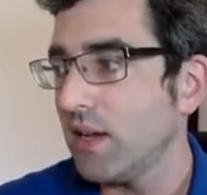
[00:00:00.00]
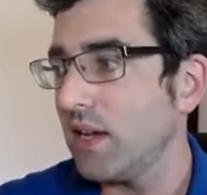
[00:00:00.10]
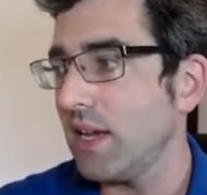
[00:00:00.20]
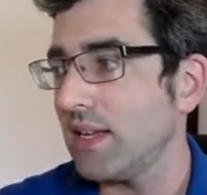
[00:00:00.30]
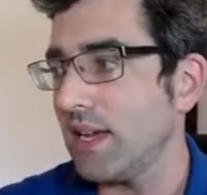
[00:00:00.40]

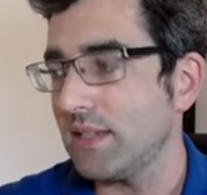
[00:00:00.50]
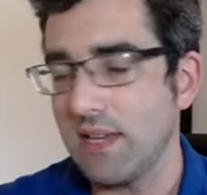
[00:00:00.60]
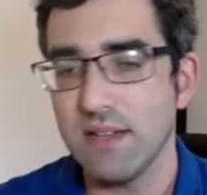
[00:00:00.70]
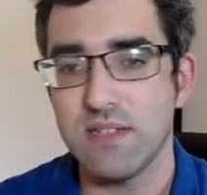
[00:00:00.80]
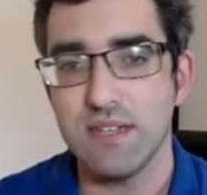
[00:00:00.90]

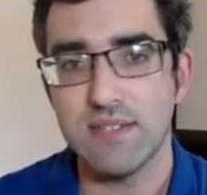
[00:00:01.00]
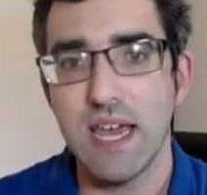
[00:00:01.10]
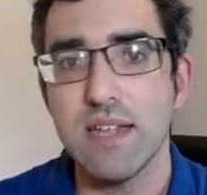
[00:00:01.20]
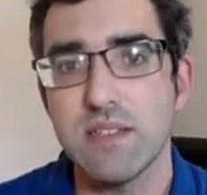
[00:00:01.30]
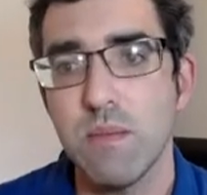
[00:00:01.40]
to say
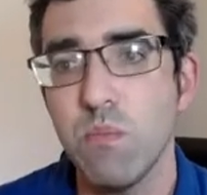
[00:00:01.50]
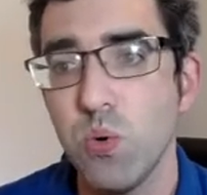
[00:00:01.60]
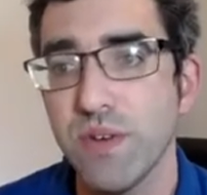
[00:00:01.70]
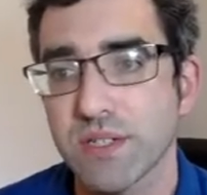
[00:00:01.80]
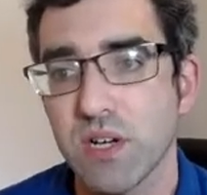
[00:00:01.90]
it's a
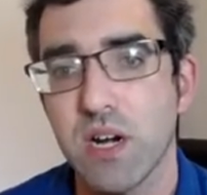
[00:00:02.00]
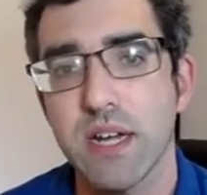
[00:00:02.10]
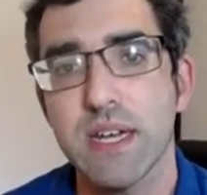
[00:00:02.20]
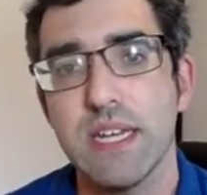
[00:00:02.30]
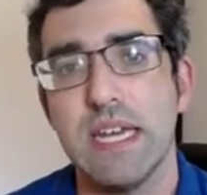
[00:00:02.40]
moving
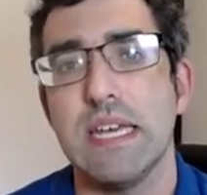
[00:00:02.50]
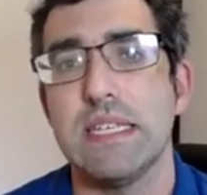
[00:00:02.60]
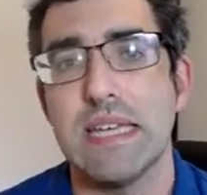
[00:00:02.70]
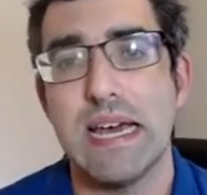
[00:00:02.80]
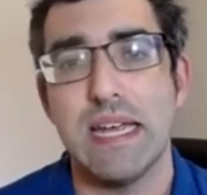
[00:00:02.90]
target is
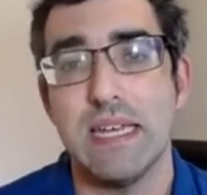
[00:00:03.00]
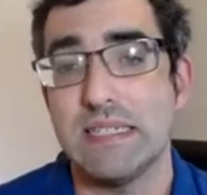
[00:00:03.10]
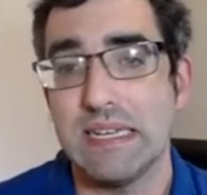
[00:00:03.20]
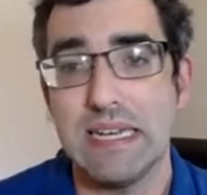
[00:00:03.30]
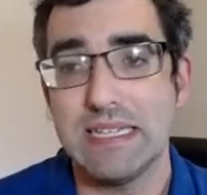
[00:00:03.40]

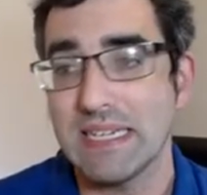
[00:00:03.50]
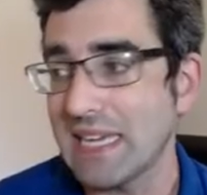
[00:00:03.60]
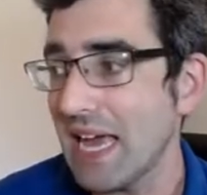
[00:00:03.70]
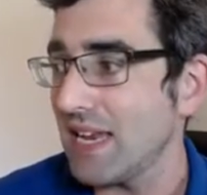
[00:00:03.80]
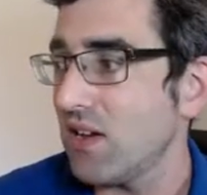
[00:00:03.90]

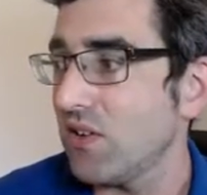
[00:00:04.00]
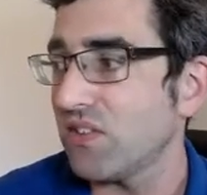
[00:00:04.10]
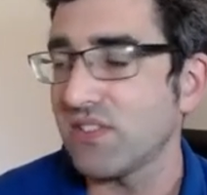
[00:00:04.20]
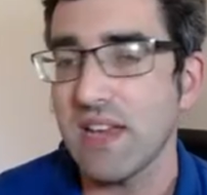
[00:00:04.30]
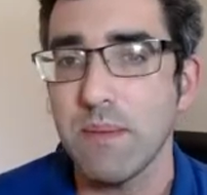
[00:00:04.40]
again an
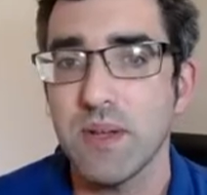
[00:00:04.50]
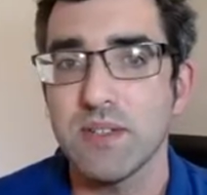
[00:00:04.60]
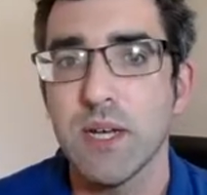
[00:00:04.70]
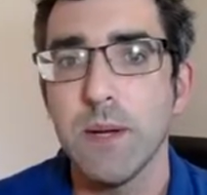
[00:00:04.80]
understatement.